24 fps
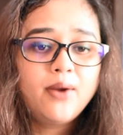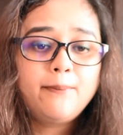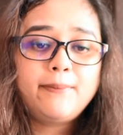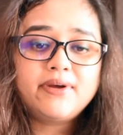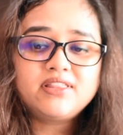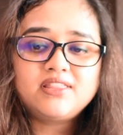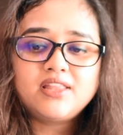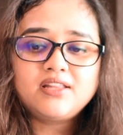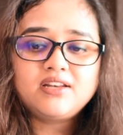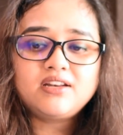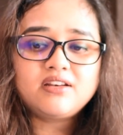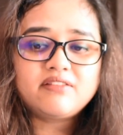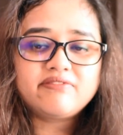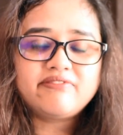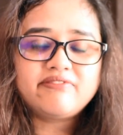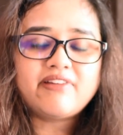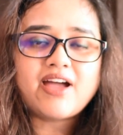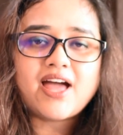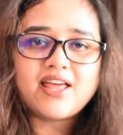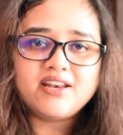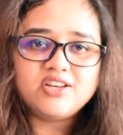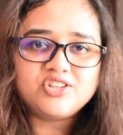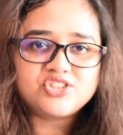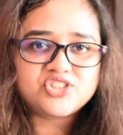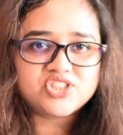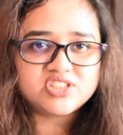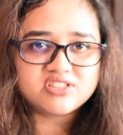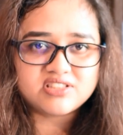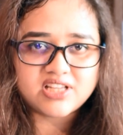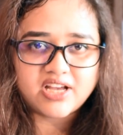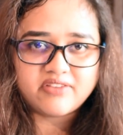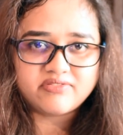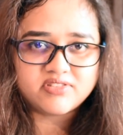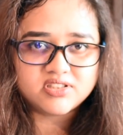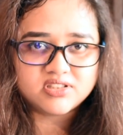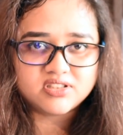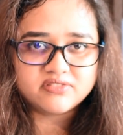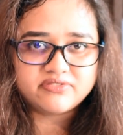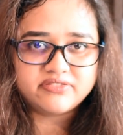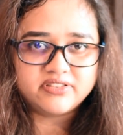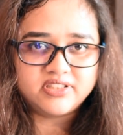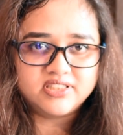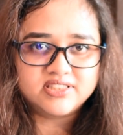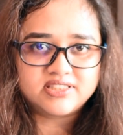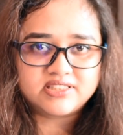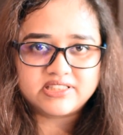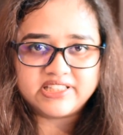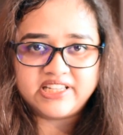But then it vanishes after the
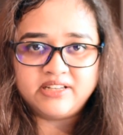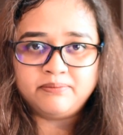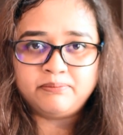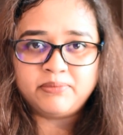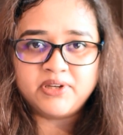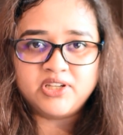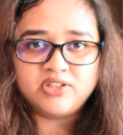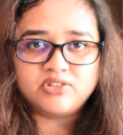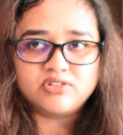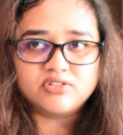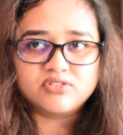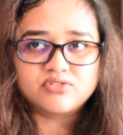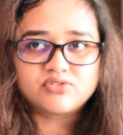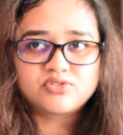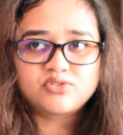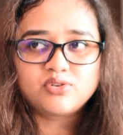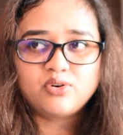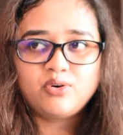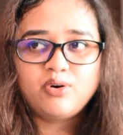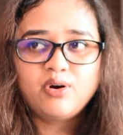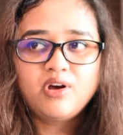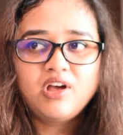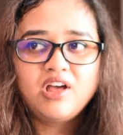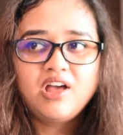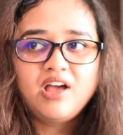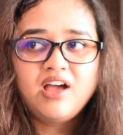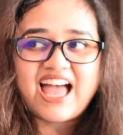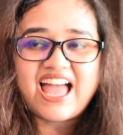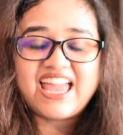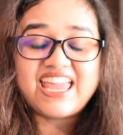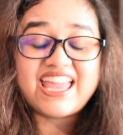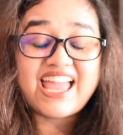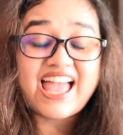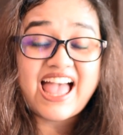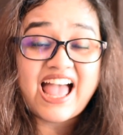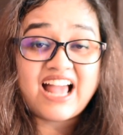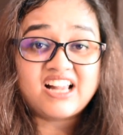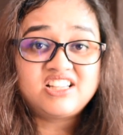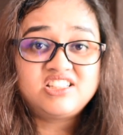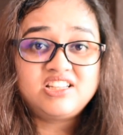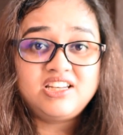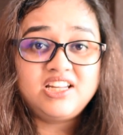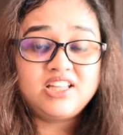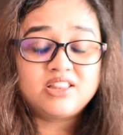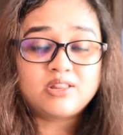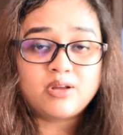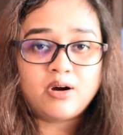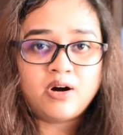first 10 pages. So I
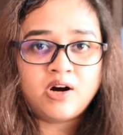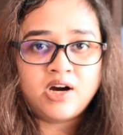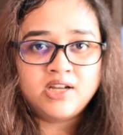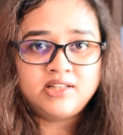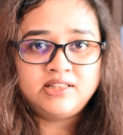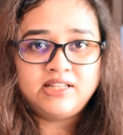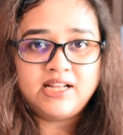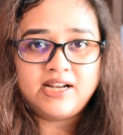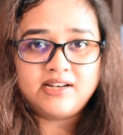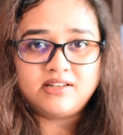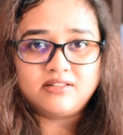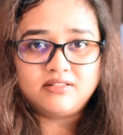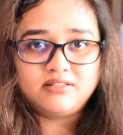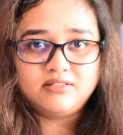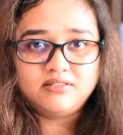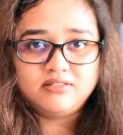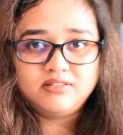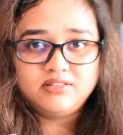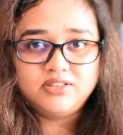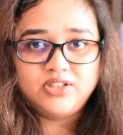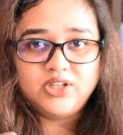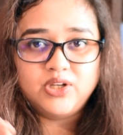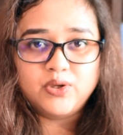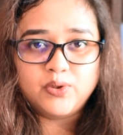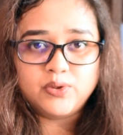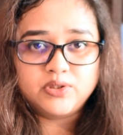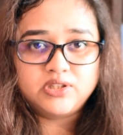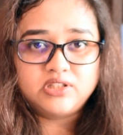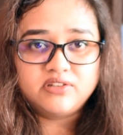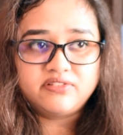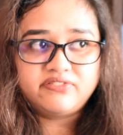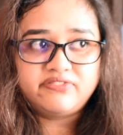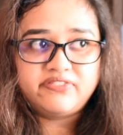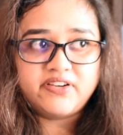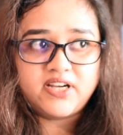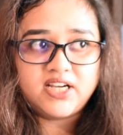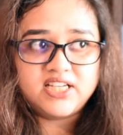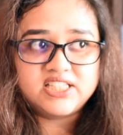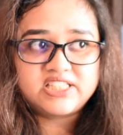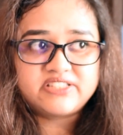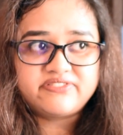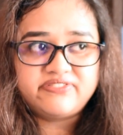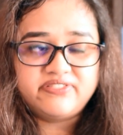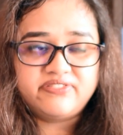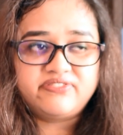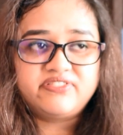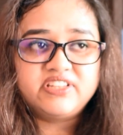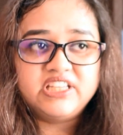actually thought that the
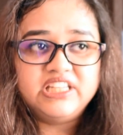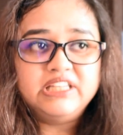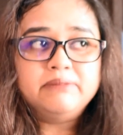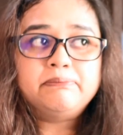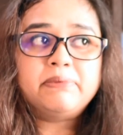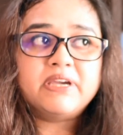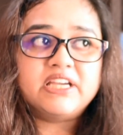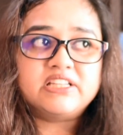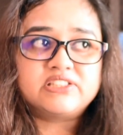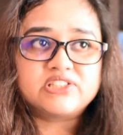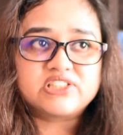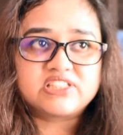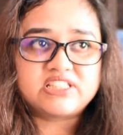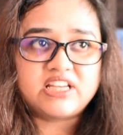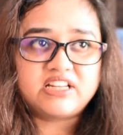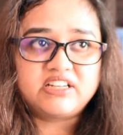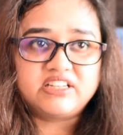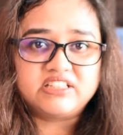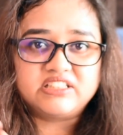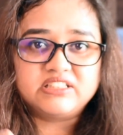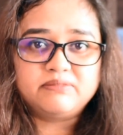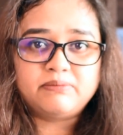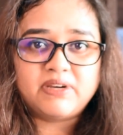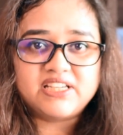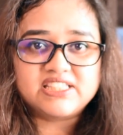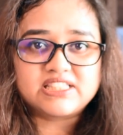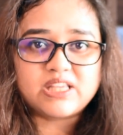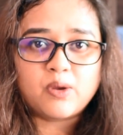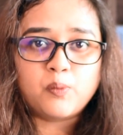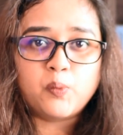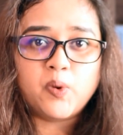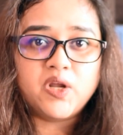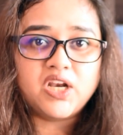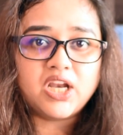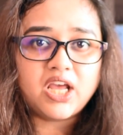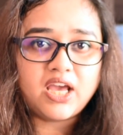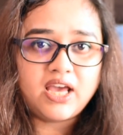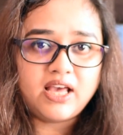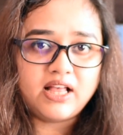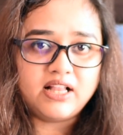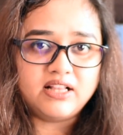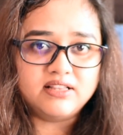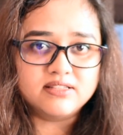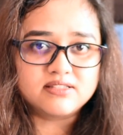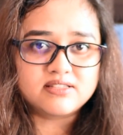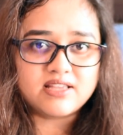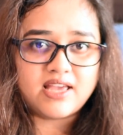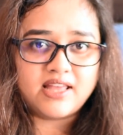first 15 pages are written by someone
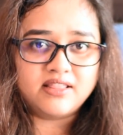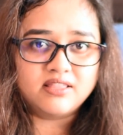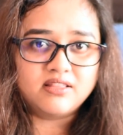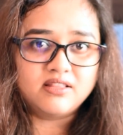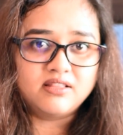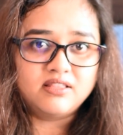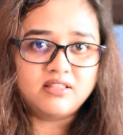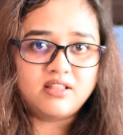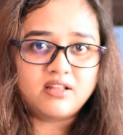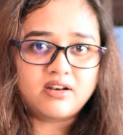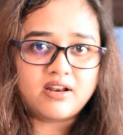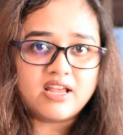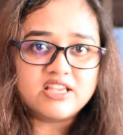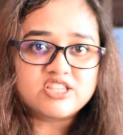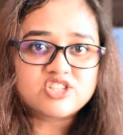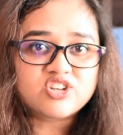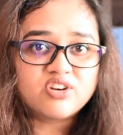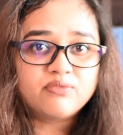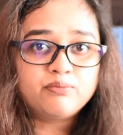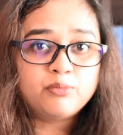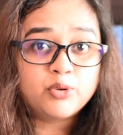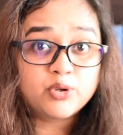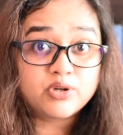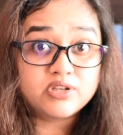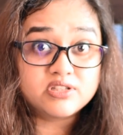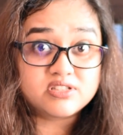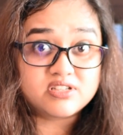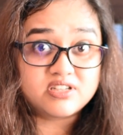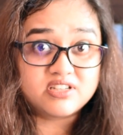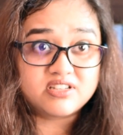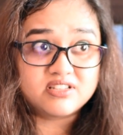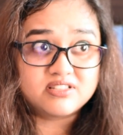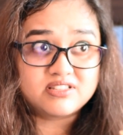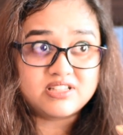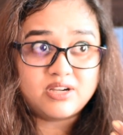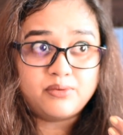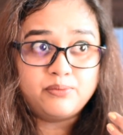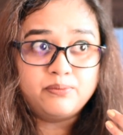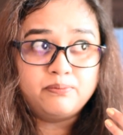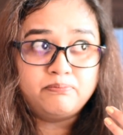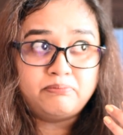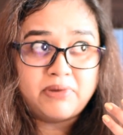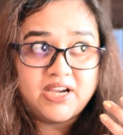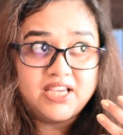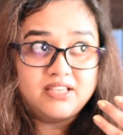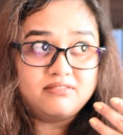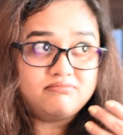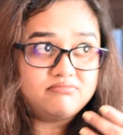else, and then the rest of book is written
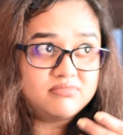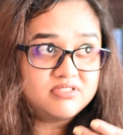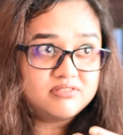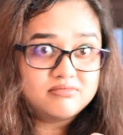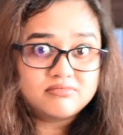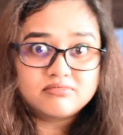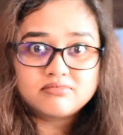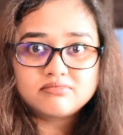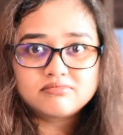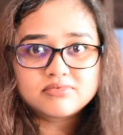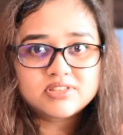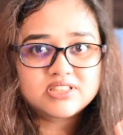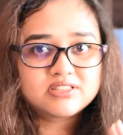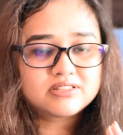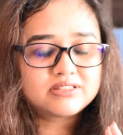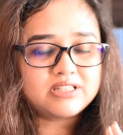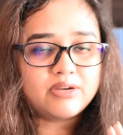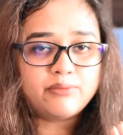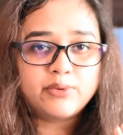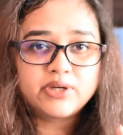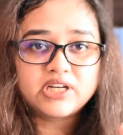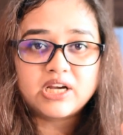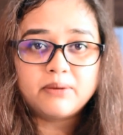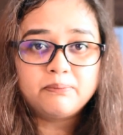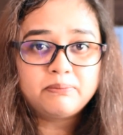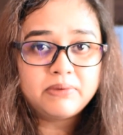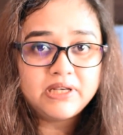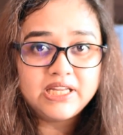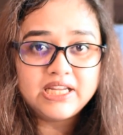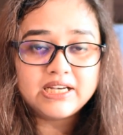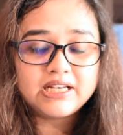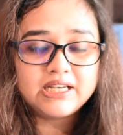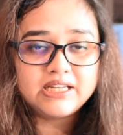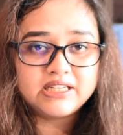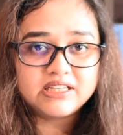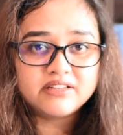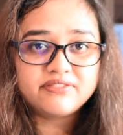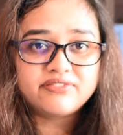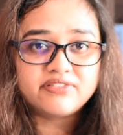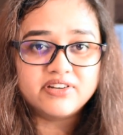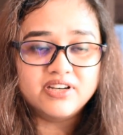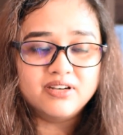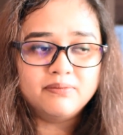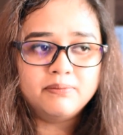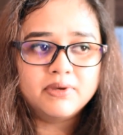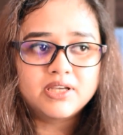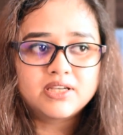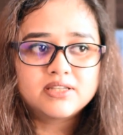by someone completely
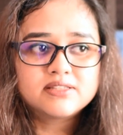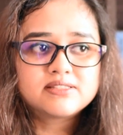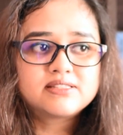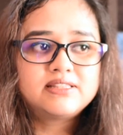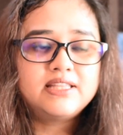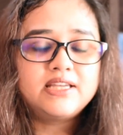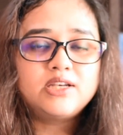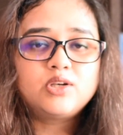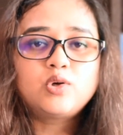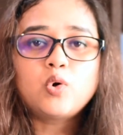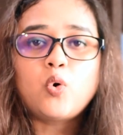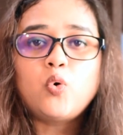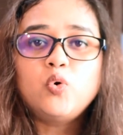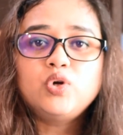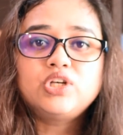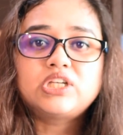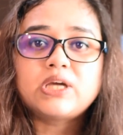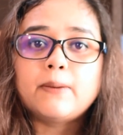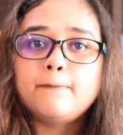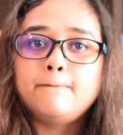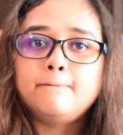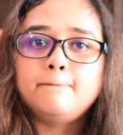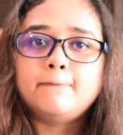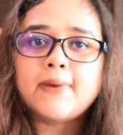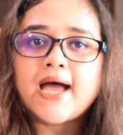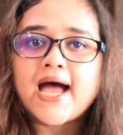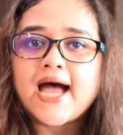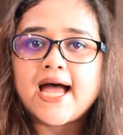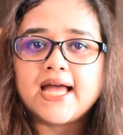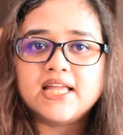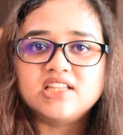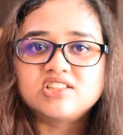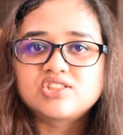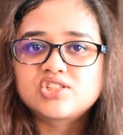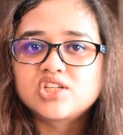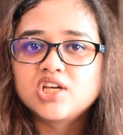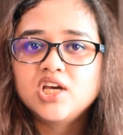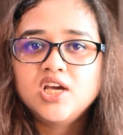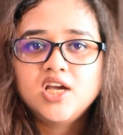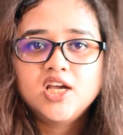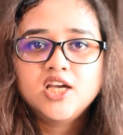different, because they don't match.